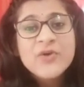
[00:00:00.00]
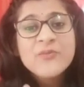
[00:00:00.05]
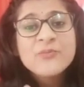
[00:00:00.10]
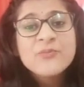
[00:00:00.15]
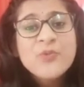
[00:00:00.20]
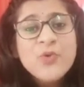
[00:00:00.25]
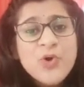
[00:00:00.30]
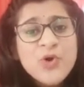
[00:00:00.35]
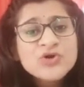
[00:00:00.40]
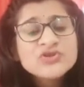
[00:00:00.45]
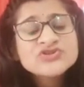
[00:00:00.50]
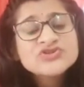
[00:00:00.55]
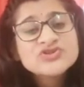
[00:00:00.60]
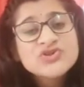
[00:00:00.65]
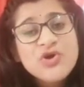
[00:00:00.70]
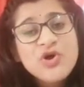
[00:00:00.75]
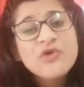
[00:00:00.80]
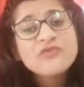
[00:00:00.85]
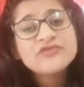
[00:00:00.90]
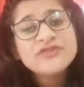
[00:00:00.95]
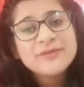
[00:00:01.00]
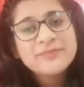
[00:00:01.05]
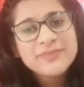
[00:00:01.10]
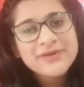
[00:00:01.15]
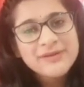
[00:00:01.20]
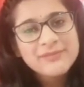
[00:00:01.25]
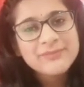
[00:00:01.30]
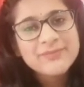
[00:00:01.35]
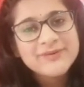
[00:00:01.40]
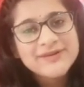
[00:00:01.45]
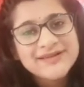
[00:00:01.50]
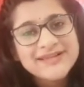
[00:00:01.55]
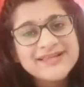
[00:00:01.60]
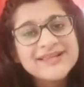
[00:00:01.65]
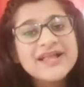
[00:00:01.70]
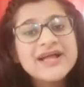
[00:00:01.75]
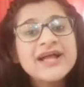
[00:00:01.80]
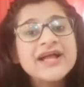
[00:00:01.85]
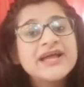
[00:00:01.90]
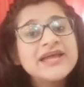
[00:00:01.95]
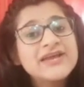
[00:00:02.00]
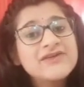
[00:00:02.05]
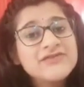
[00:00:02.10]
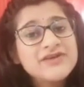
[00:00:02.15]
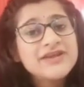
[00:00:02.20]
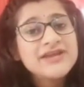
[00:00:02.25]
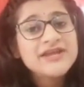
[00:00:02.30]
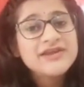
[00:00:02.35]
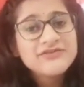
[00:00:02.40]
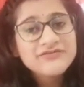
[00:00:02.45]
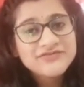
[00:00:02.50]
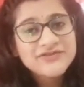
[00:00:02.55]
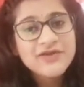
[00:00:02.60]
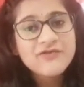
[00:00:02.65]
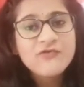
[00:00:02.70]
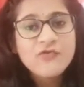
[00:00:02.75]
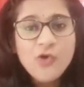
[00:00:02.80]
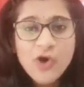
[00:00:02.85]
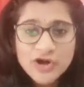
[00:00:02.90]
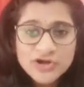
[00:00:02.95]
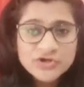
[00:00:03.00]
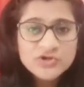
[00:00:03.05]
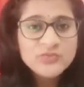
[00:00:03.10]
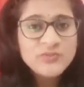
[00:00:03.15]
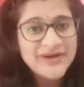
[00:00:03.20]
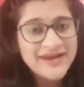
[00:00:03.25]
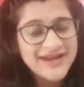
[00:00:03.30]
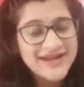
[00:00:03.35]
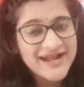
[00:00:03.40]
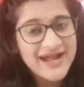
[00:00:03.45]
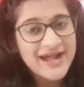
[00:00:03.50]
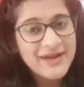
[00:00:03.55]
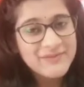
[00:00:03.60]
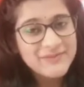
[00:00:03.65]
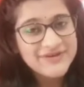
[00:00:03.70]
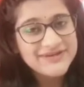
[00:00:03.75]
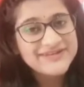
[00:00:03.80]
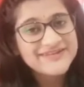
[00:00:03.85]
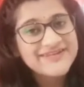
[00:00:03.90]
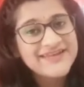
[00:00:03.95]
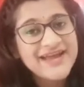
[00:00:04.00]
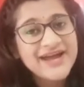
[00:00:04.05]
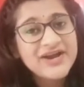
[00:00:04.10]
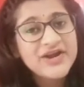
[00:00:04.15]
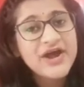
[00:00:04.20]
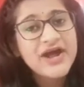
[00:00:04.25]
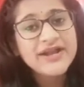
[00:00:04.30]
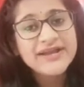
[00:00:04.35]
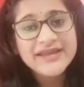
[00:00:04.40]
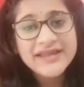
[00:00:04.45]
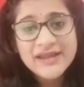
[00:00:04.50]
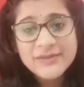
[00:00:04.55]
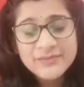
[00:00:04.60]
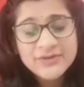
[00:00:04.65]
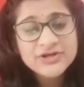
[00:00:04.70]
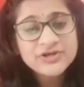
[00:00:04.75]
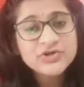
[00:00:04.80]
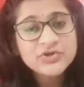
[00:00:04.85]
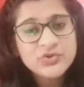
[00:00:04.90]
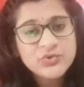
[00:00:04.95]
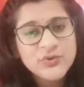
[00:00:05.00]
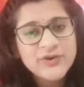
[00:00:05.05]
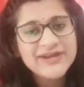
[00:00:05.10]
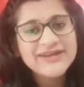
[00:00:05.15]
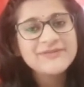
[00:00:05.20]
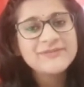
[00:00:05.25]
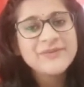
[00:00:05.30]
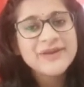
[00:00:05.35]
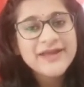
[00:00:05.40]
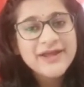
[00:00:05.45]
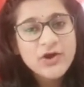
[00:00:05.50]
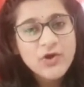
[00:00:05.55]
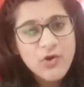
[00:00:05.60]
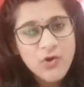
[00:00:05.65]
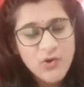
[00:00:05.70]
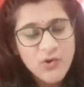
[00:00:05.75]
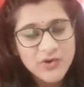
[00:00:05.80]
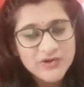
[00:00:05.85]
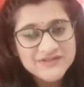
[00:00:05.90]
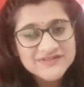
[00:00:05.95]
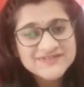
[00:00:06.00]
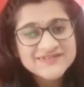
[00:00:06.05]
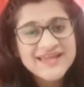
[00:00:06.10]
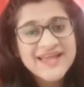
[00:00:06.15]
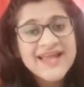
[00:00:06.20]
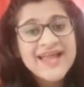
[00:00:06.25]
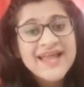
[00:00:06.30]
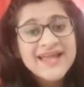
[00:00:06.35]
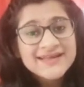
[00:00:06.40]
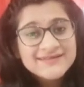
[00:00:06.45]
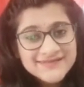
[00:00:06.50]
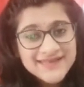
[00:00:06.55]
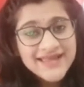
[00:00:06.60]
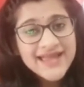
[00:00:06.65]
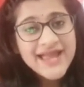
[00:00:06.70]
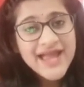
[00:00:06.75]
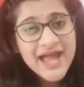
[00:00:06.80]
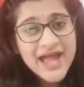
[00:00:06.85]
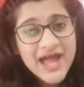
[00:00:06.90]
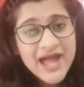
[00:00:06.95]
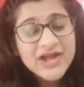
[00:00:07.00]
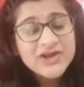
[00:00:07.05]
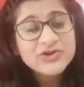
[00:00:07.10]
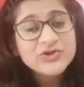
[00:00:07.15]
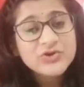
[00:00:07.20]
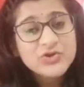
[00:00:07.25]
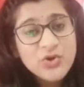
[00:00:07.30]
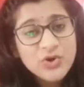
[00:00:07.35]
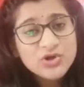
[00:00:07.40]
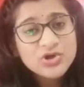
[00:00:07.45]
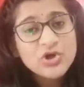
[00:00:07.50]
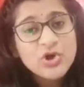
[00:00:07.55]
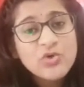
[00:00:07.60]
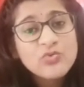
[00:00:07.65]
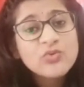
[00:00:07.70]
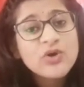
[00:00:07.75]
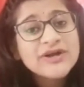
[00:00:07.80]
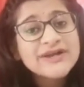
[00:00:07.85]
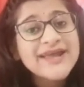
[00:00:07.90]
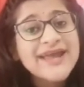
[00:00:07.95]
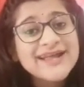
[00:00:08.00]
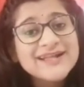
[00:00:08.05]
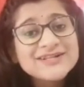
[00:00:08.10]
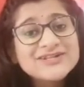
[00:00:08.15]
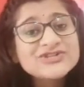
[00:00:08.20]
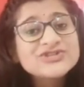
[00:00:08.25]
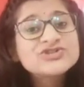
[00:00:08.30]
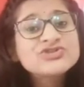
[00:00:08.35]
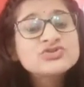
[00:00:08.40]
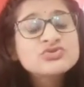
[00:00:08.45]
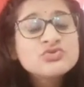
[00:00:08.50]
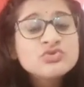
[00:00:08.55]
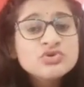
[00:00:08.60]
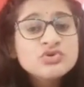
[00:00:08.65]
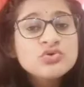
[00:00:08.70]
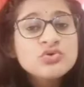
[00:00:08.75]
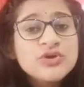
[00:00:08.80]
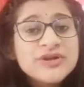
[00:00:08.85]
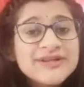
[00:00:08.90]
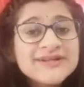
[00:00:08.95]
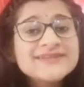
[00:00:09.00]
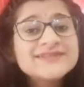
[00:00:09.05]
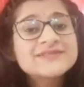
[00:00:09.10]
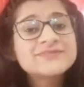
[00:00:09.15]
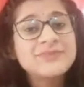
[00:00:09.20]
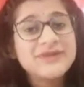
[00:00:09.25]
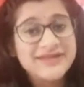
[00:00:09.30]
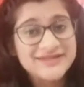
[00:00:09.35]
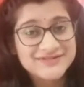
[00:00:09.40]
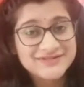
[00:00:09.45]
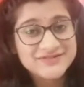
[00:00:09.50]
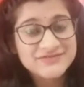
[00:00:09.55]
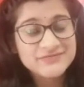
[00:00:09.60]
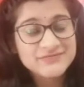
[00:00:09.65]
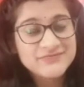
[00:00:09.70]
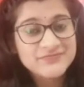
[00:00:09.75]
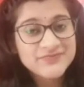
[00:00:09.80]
most of the people even if they want to break a habit they are unable to do it because they don't know what else to do in its place